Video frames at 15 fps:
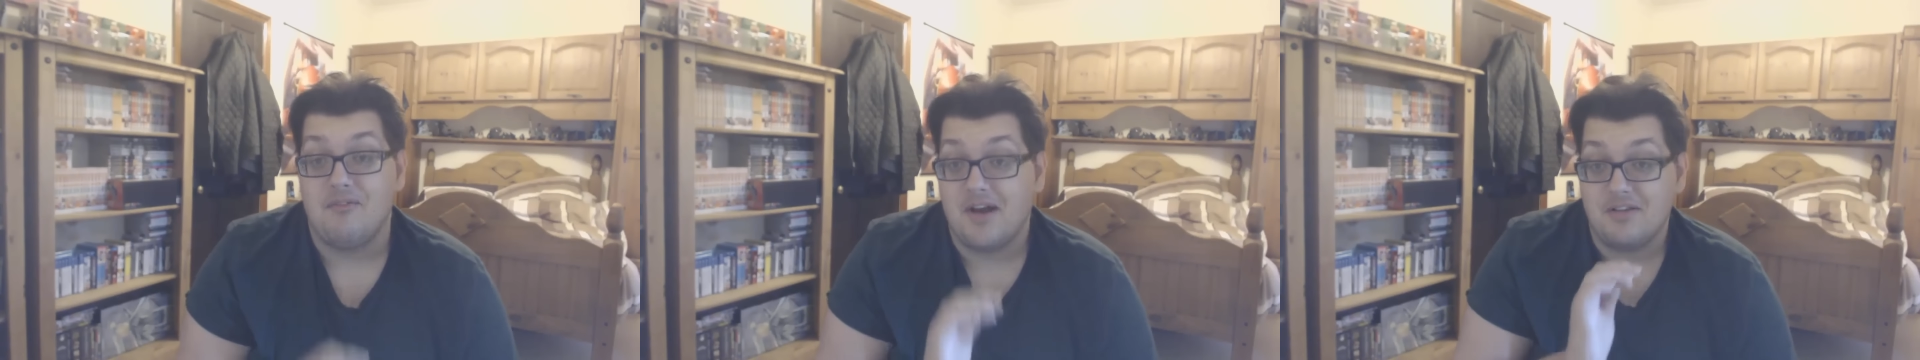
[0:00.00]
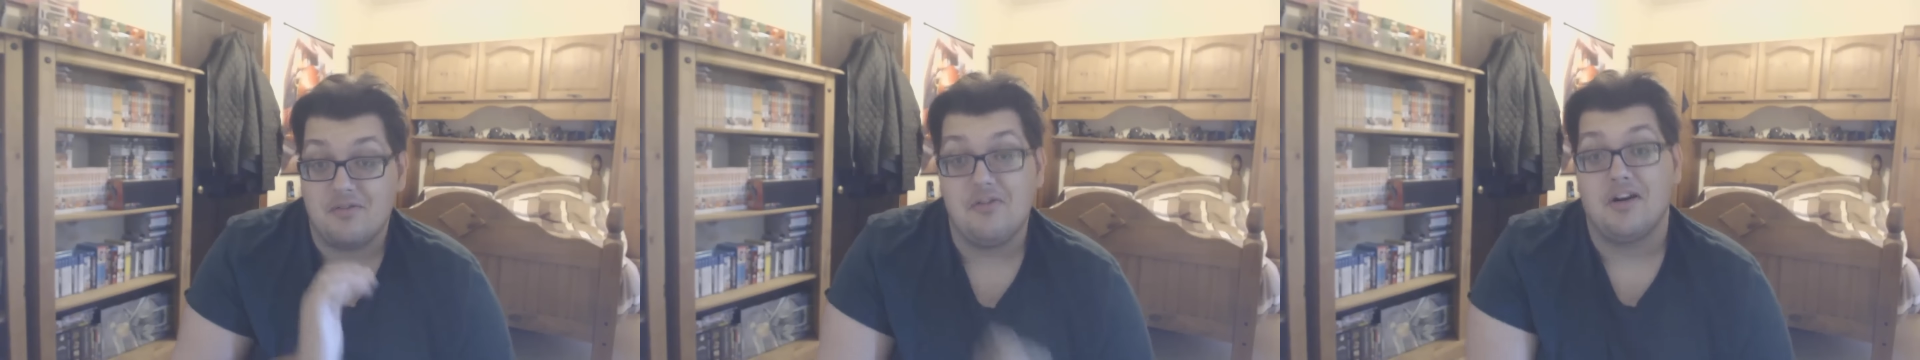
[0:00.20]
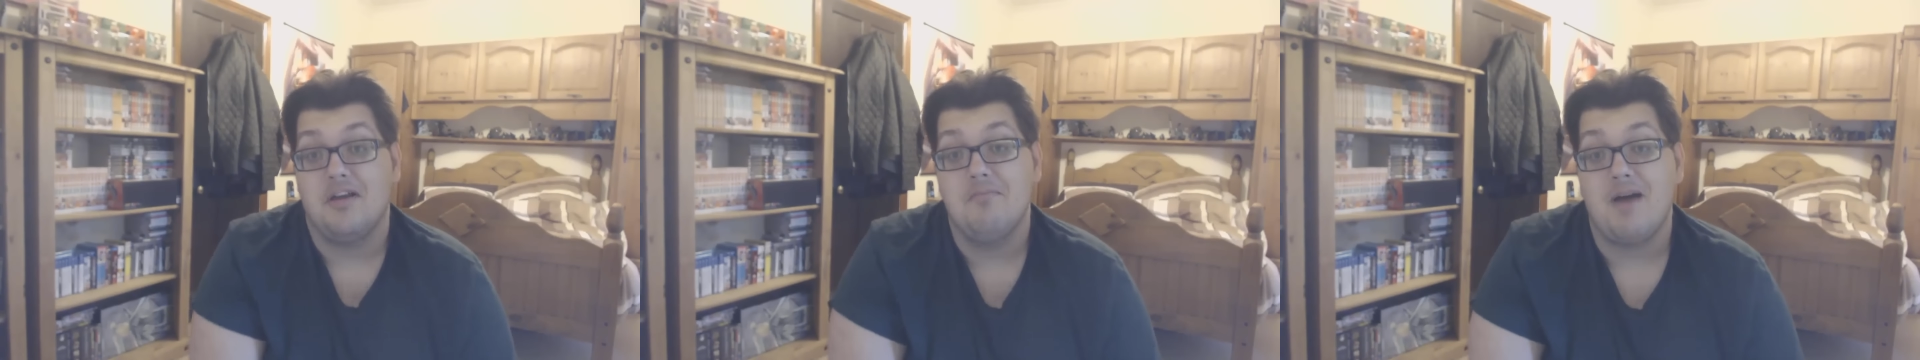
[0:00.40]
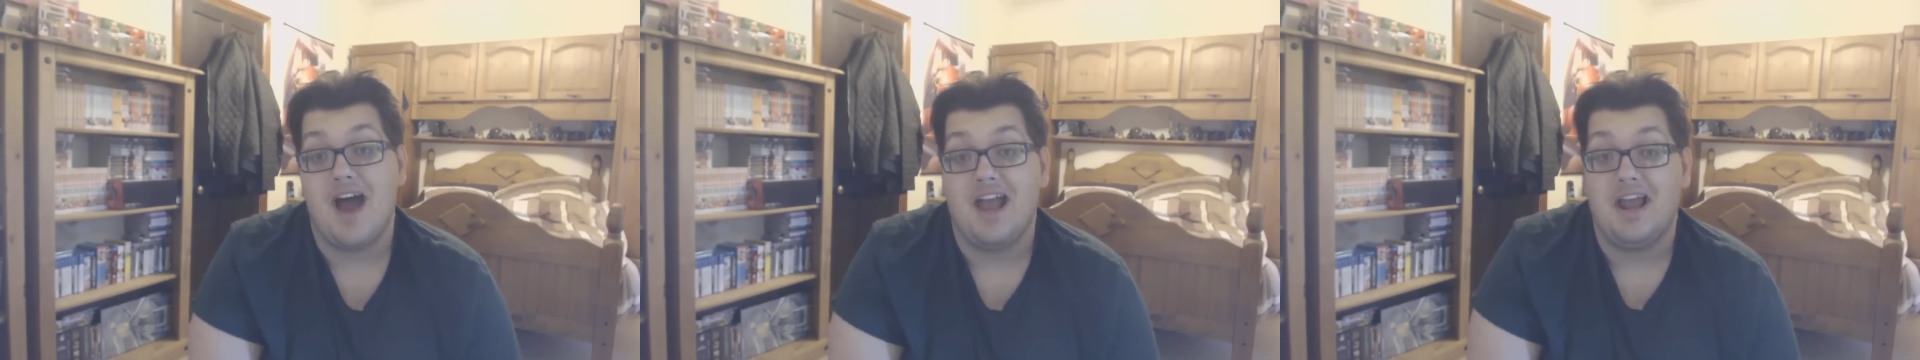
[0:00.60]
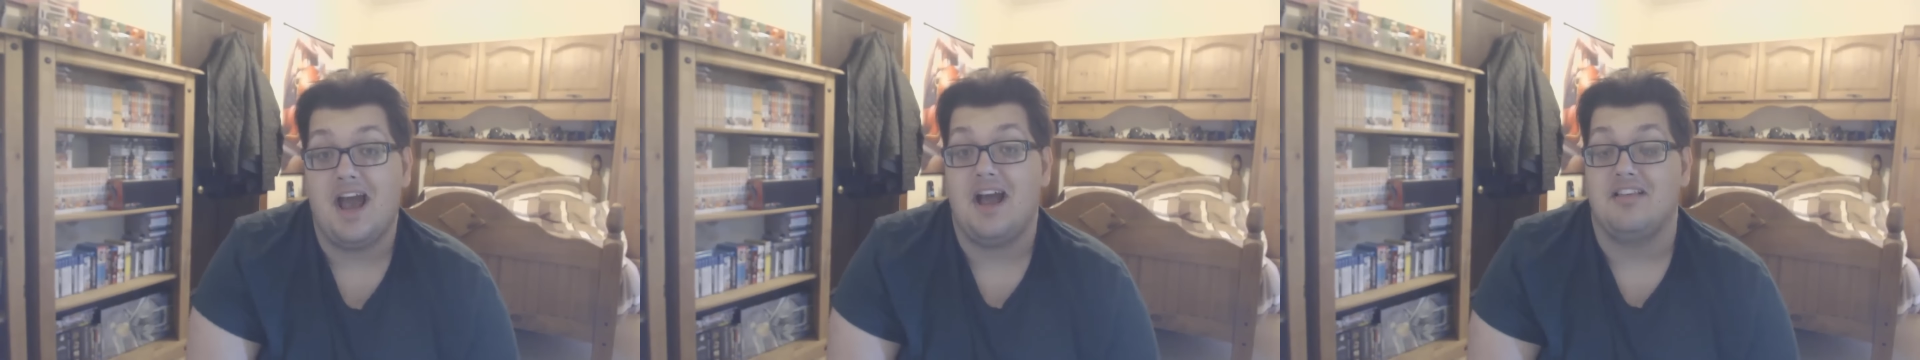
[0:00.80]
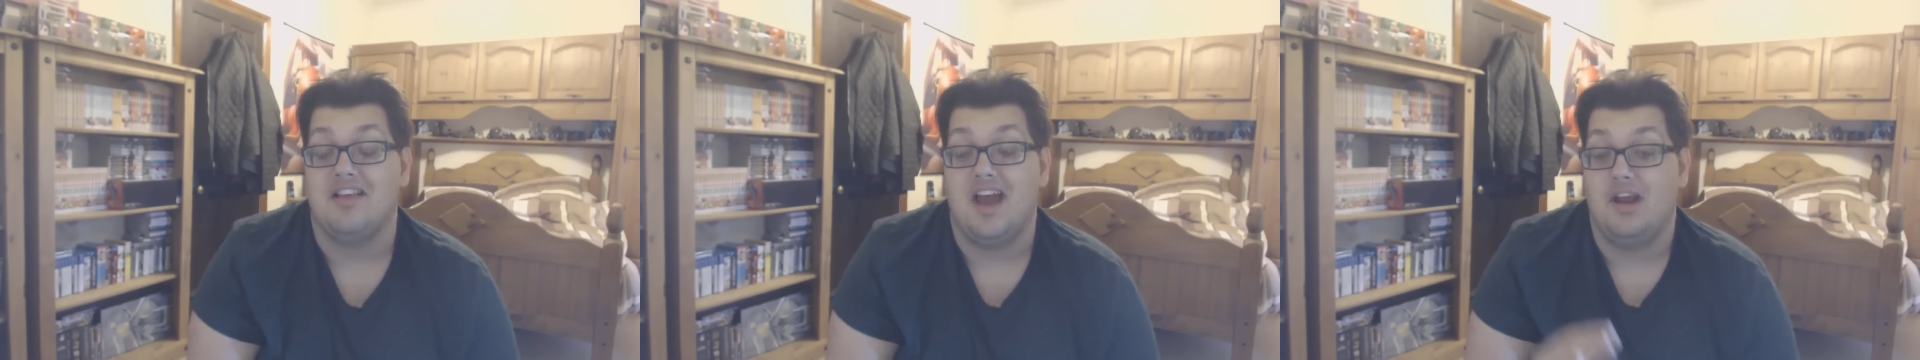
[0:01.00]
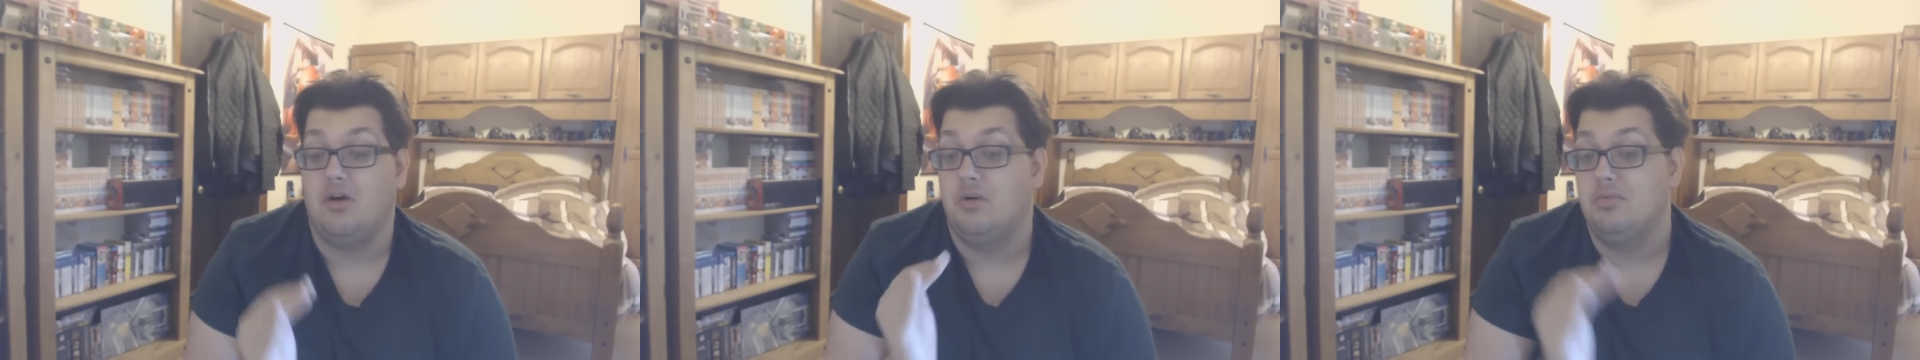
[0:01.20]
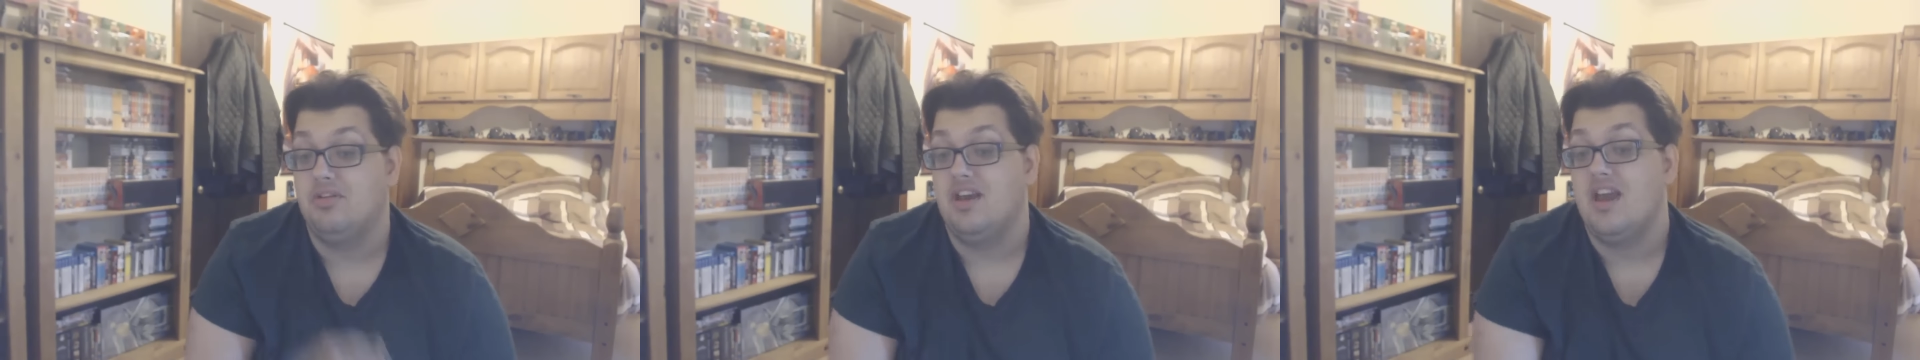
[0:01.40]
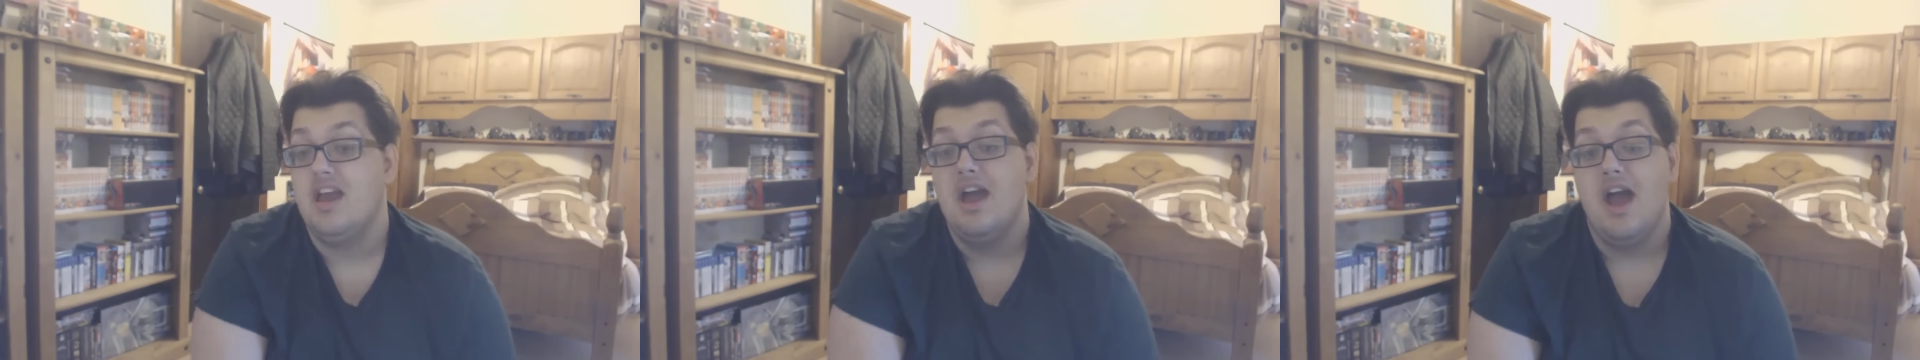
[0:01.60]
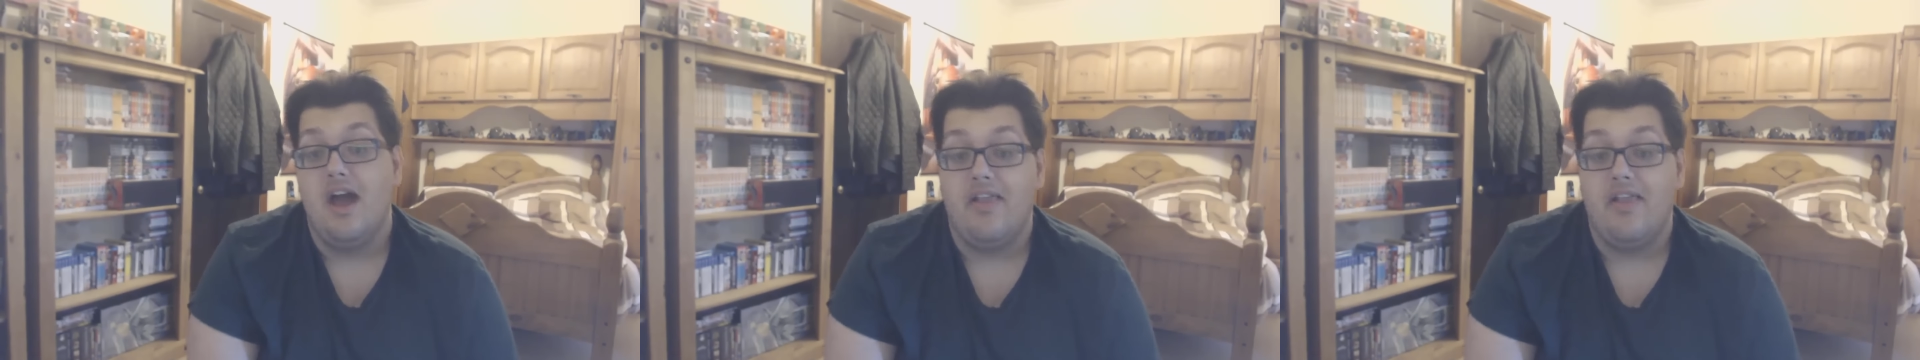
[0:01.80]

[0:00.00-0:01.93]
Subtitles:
That's fucking badass, and obviously,